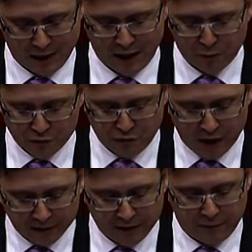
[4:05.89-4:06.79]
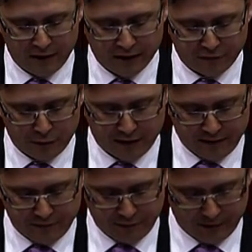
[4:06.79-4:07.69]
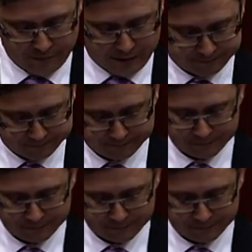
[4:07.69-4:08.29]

He was rightly proud of what he did for a living,